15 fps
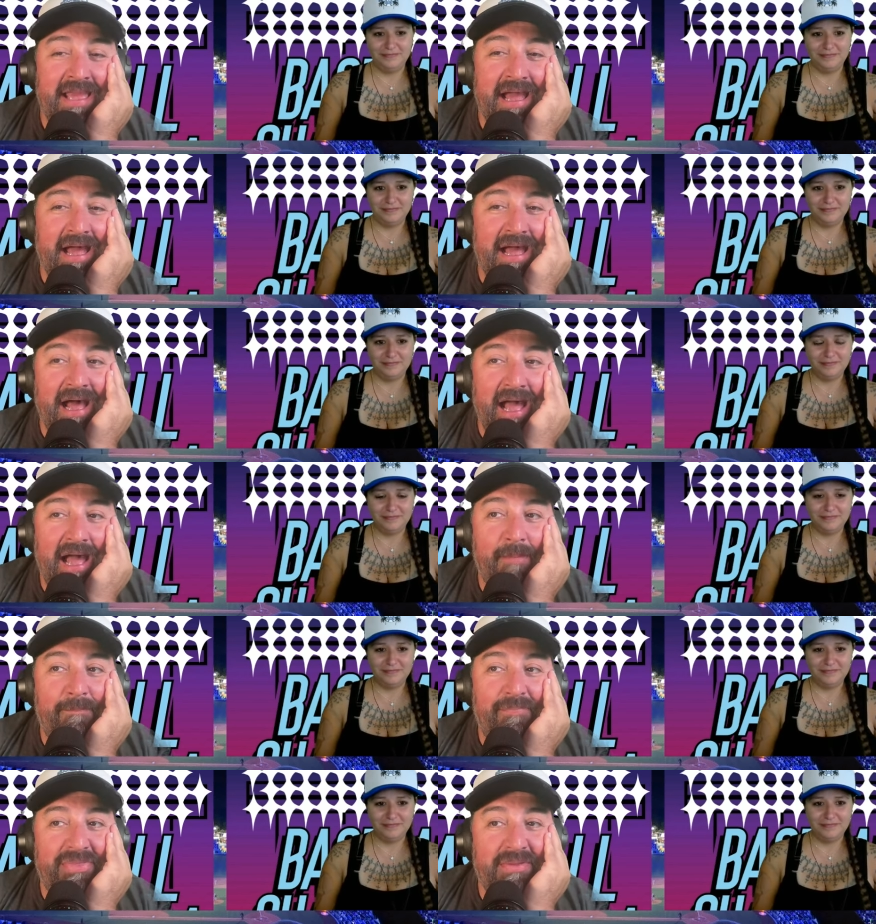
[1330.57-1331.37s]

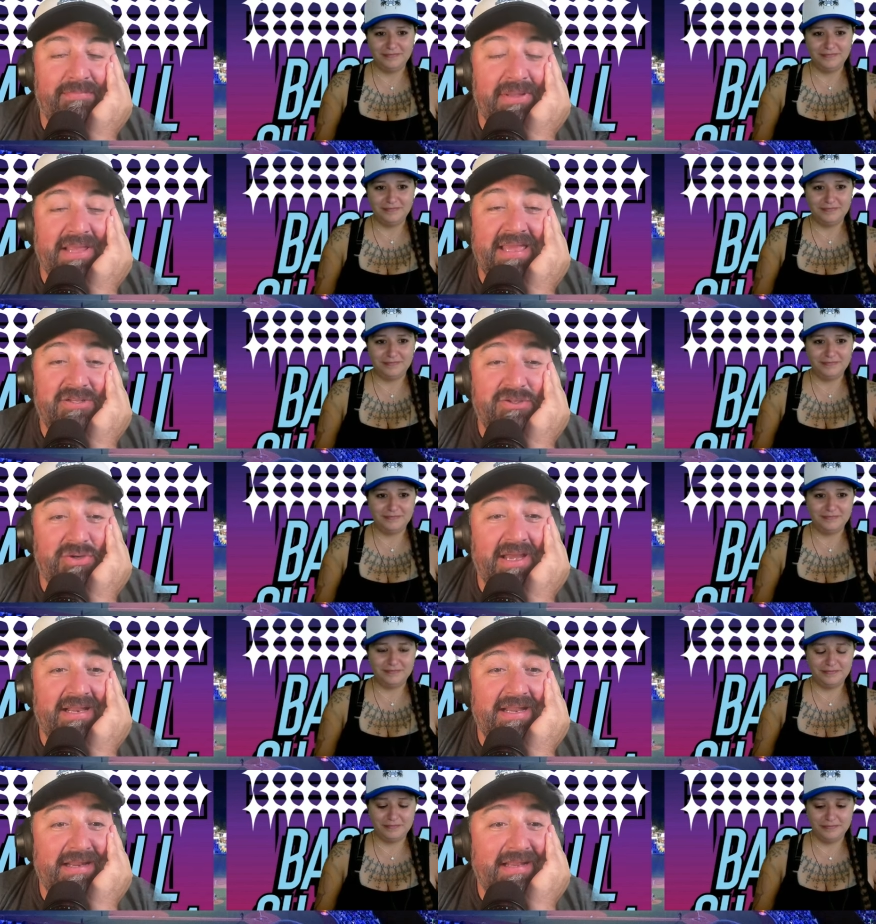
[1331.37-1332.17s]
Speaker 1: Uh, Blake
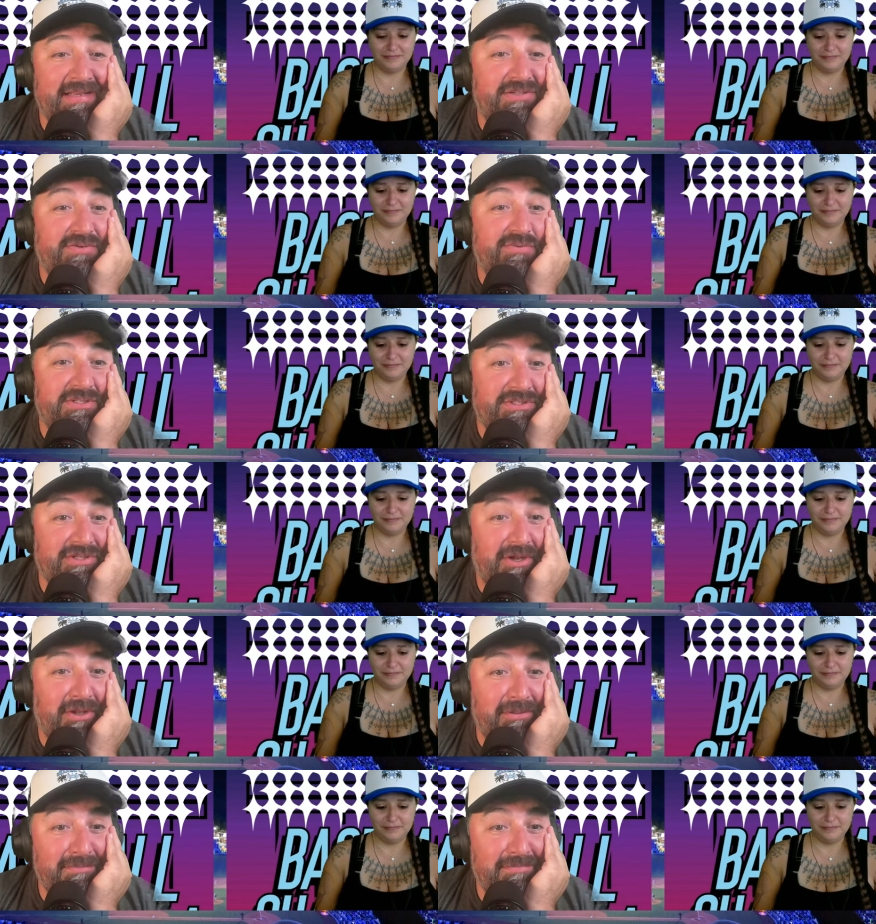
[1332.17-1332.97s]
Treinen, as a
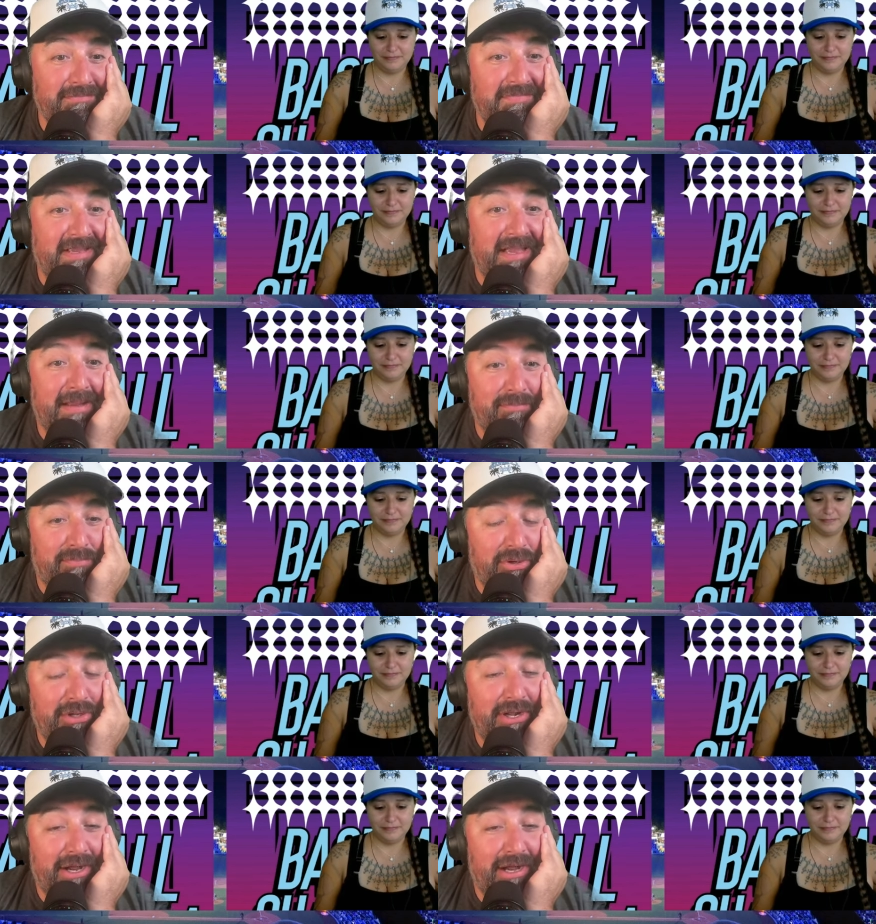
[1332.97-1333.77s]
result, got
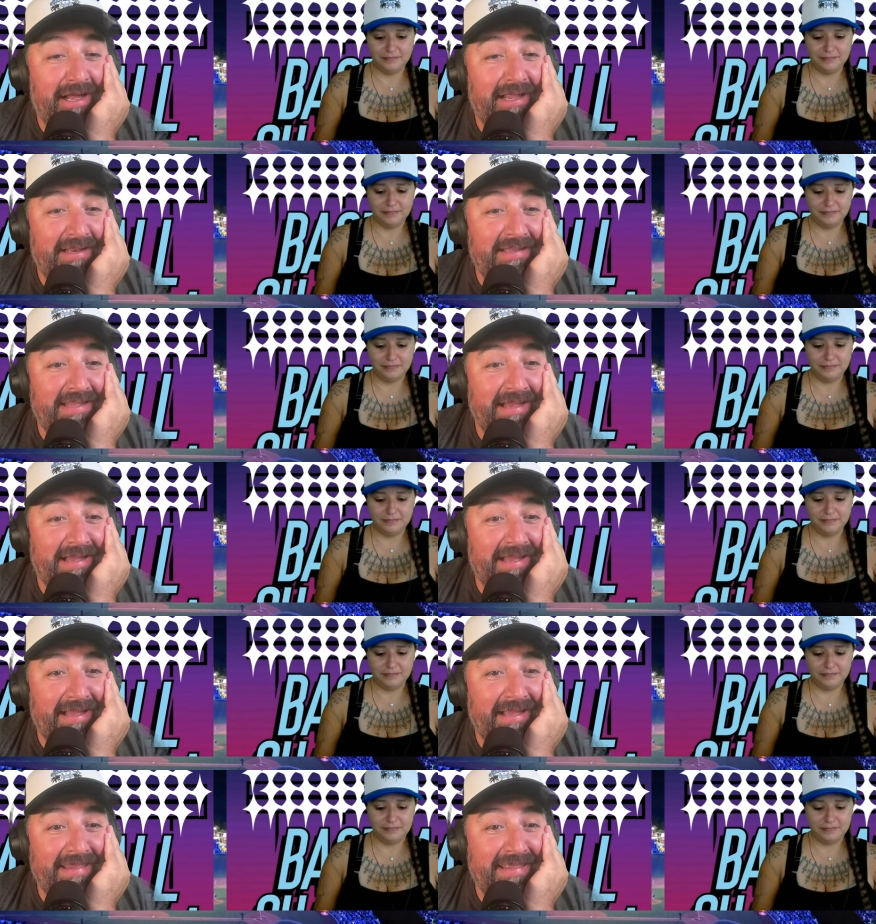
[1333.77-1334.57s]
put on
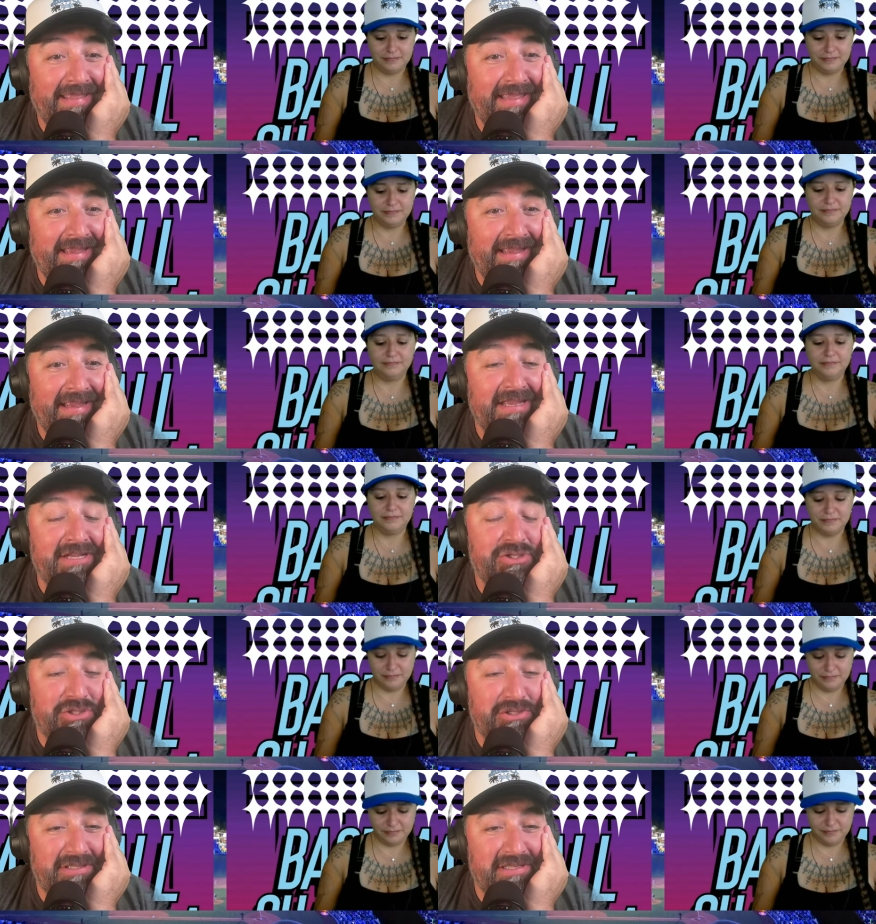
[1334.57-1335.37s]
uh, the
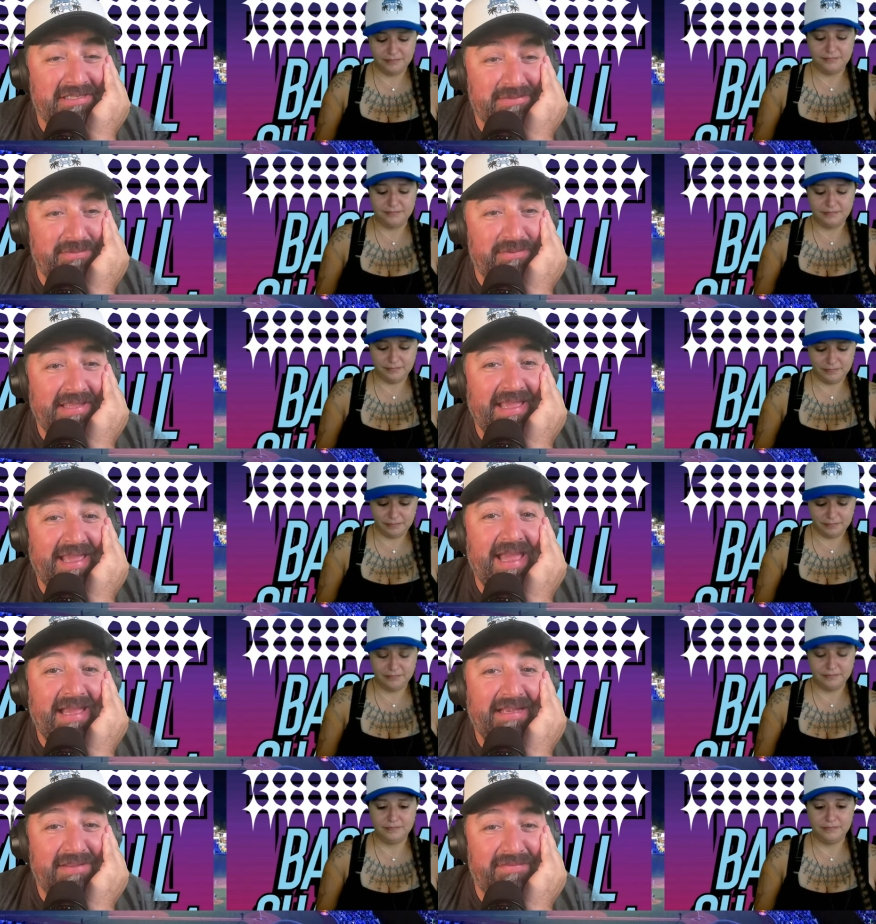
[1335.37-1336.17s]
injured list when they
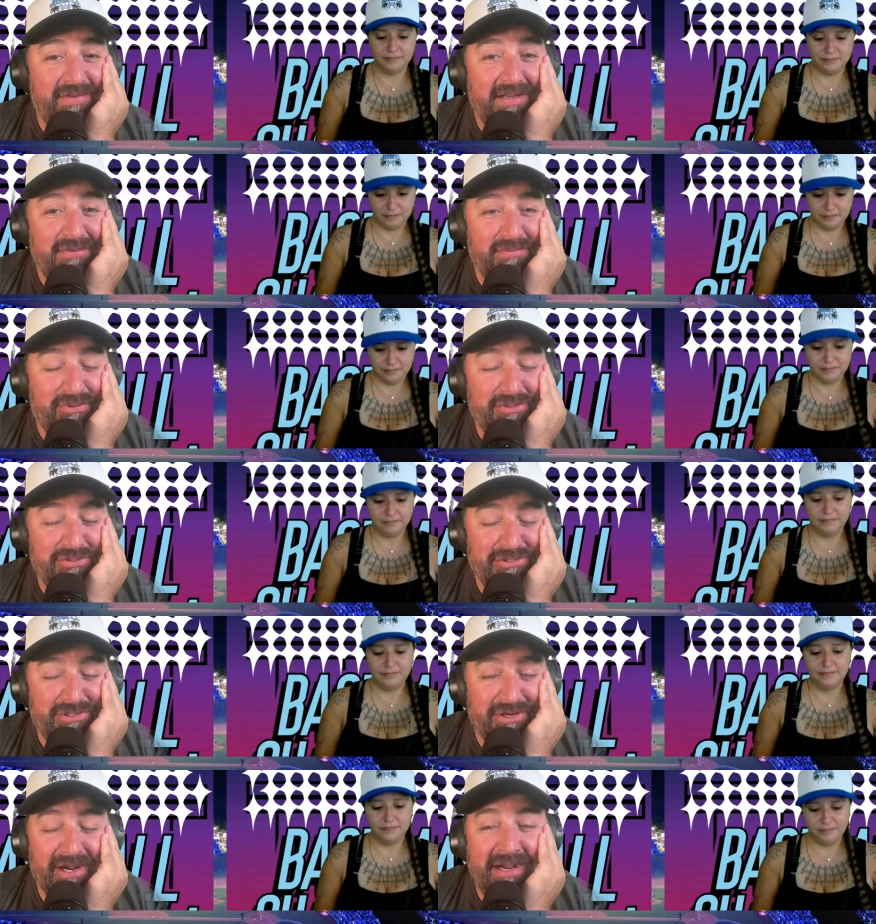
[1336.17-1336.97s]
activated
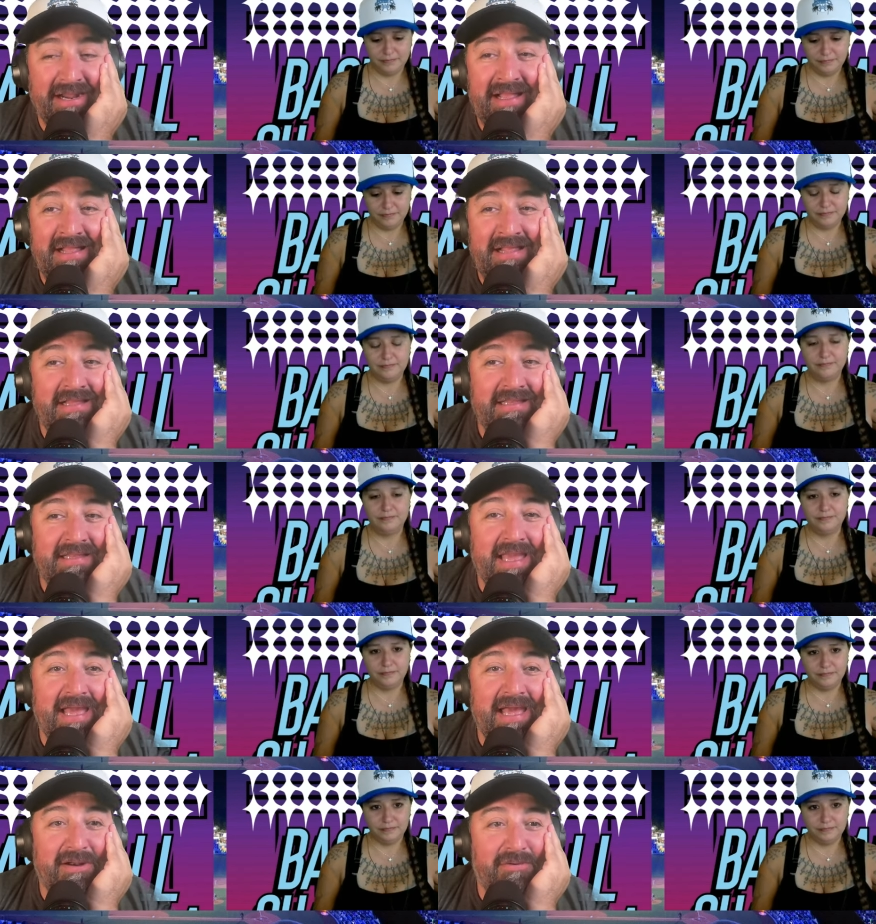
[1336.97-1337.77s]
Brusdar
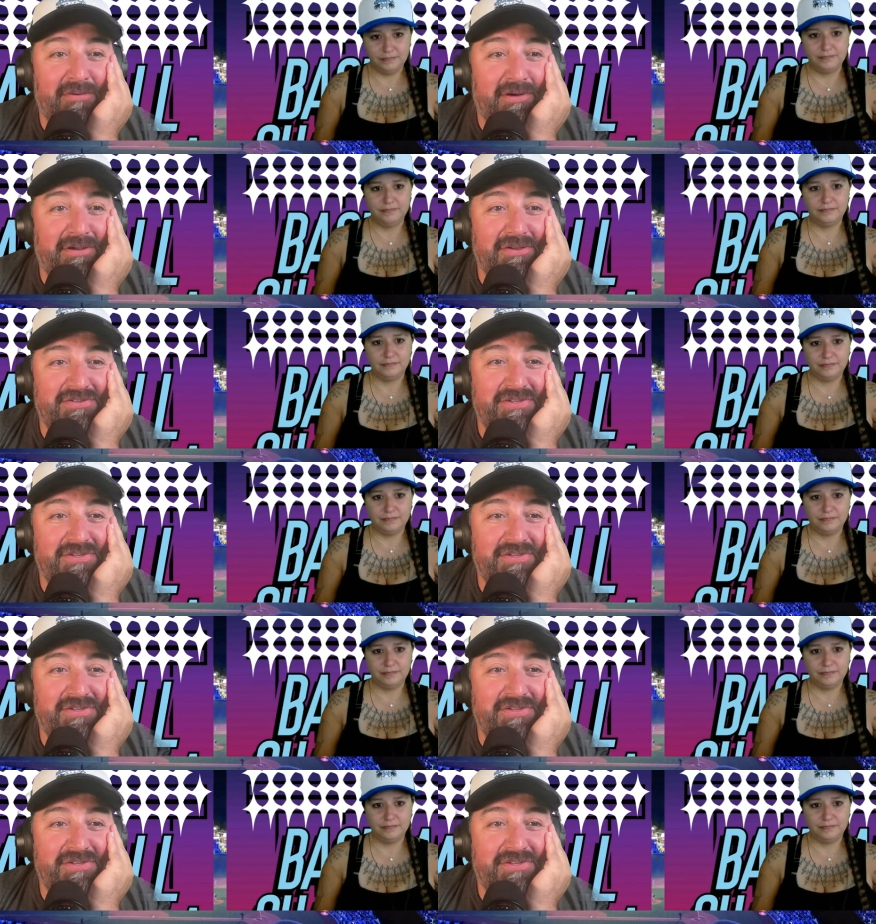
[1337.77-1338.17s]
Graterol.